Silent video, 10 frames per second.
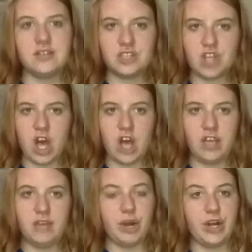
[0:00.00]
talk
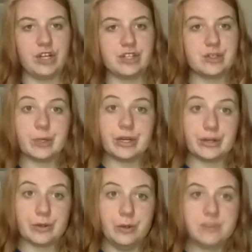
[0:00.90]
in partners or in
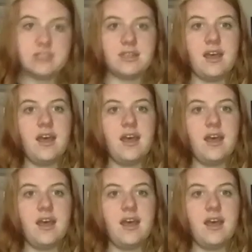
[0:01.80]
groups,